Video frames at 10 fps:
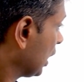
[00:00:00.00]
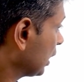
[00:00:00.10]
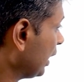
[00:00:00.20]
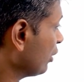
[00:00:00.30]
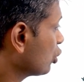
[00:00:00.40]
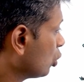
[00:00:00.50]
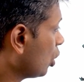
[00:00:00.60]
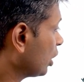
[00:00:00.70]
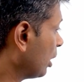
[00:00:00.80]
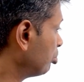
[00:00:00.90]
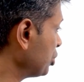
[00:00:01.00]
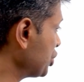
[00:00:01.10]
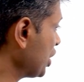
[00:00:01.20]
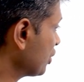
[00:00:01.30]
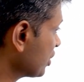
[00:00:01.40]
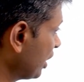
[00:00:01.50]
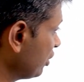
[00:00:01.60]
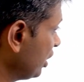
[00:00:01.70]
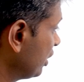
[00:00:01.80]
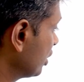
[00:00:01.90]
Clients do not appreciate
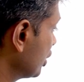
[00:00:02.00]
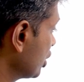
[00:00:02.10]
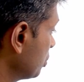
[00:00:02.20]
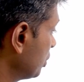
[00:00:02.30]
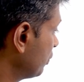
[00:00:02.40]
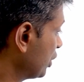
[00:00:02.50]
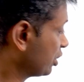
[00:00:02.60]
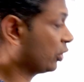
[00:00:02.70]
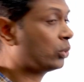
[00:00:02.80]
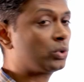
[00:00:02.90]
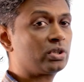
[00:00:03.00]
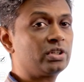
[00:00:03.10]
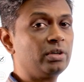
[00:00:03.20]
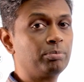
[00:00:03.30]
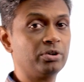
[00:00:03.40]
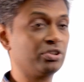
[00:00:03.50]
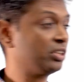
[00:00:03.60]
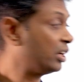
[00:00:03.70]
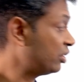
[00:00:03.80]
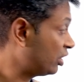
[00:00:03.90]
strategic discussions with fresh recruits.
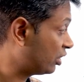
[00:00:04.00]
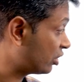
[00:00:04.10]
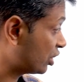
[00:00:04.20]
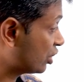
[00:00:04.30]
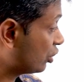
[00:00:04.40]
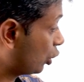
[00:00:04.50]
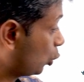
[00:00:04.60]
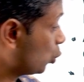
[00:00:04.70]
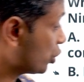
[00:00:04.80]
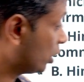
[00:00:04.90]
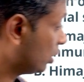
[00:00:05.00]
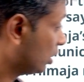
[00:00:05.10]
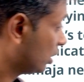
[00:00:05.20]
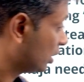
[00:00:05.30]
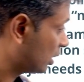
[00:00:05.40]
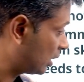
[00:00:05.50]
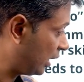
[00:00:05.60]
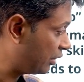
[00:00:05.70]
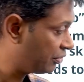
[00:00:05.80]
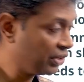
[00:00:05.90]
Strategic discussions are crucial.
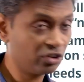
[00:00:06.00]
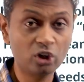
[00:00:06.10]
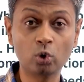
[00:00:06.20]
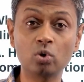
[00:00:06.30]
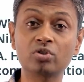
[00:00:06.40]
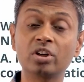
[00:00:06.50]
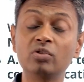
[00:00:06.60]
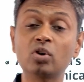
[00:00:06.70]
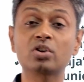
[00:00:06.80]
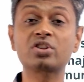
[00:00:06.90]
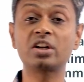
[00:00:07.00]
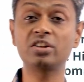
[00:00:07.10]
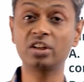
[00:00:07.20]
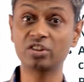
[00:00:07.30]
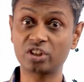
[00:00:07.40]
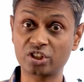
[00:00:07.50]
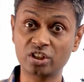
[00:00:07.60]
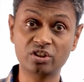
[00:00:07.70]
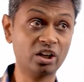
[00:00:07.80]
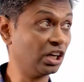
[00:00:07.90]
Client-facing roles involve strategic
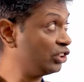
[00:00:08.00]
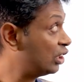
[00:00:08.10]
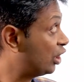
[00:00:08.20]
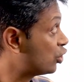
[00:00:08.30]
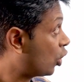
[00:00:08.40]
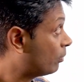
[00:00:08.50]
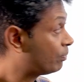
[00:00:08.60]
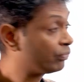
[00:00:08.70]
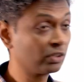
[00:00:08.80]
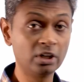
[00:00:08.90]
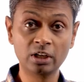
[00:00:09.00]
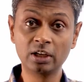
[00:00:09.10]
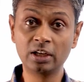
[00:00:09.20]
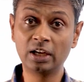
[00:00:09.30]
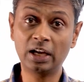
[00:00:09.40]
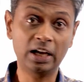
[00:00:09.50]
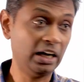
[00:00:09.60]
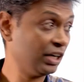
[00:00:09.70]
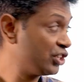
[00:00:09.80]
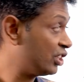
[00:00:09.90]
discussions, a consulting job.
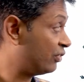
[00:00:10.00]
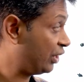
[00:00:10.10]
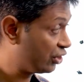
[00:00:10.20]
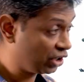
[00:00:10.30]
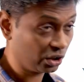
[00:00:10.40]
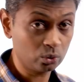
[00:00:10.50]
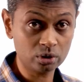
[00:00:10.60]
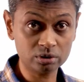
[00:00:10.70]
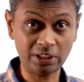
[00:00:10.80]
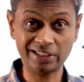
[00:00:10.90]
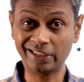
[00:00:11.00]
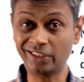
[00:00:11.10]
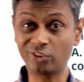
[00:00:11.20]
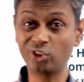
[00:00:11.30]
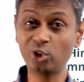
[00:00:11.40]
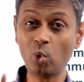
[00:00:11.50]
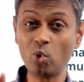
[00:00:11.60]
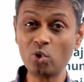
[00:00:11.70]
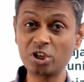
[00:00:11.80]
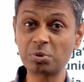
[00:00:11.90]
And she's a fresh recruit. That sentence,
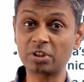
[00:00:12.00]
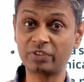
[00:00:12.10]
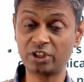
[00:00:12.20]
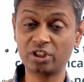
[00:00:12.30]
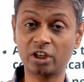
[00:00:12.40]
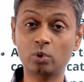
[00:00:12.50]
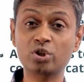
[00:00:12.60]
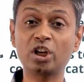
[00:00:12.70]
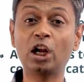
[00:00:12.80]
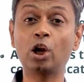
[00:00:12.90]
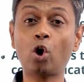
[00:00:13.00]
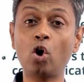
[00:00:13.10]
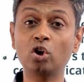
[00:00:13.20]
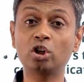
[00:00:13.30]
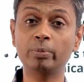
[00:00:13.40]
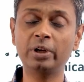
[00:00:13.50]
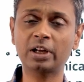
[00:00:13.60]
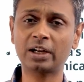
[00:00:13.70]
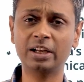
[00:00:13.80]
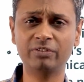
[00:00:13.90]
though she was a fresh recruit, she longed to be in
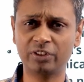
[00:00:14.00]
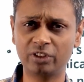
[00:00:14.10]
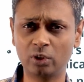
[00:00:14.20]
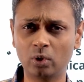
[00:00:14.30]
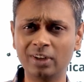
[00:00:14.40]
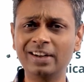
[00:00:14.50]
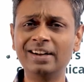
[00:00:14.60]
a client-facing role.